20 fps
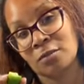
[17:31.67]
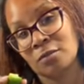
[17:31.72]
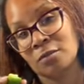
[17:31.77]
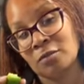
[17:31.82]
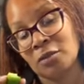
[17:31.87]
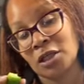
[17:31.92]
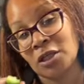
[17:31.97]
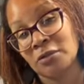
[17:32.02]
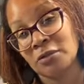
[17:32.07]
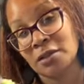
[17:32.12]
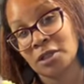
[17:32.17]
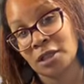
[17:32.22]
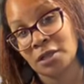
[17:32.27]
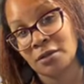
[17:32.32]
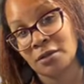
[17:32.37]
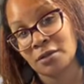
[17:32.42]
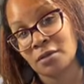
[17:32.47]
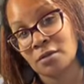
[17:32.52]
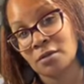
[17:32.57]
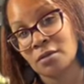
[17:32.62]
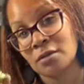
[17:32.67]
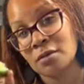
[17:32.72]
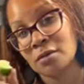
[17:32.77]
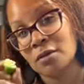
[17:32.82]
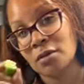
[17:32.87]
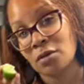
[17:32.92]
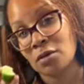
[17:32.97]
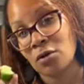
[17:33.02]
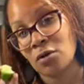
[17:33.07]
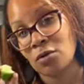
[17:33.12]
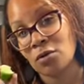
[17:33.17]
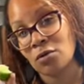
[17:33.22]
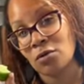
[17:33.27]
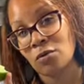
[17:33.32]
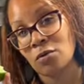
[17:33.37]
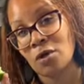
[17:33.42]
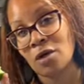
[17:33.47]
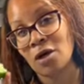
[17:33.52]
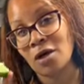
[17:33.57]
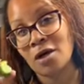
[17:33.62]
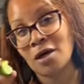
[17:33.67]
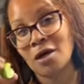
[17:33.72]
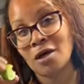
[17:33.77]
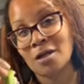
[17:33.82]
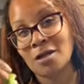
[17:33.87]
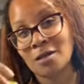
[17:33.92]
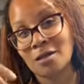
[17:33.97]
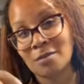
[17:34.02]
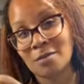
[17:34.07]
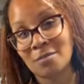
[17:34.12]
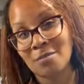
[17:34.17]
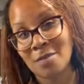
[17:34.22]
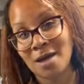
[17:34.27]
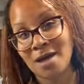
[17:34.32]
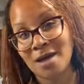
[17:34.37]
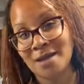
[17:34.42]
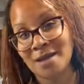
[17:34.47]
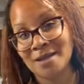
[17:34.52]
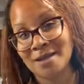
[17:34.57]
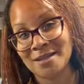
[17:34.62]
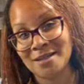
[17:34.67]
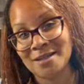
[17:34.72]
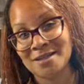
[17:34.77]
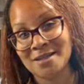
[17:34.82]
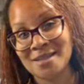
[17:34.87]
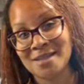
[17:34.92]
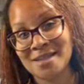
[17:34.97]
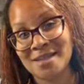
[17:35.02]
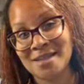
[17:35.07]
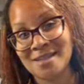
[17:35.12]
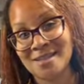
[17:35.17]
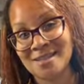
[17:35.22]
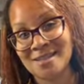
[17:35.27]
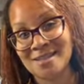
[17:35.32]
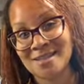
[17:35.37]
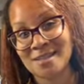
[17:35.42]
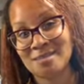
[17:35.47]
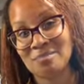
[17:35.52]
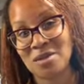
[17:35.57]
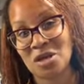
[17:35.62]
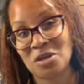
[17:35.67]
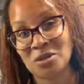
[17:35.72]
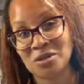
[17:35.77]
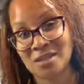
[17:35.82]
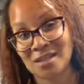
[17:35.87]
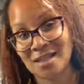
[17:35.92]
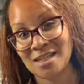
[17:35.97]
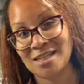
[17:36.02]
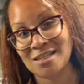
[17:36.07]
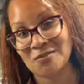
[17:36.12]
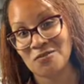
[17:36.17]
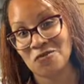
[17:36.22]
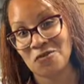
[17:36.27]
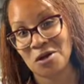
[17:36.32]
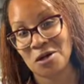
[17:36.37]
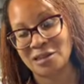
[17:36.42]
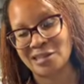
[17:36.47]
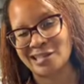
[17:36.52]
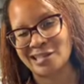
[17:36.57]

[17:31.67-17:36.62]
irritator so my sink smells nice and fresh.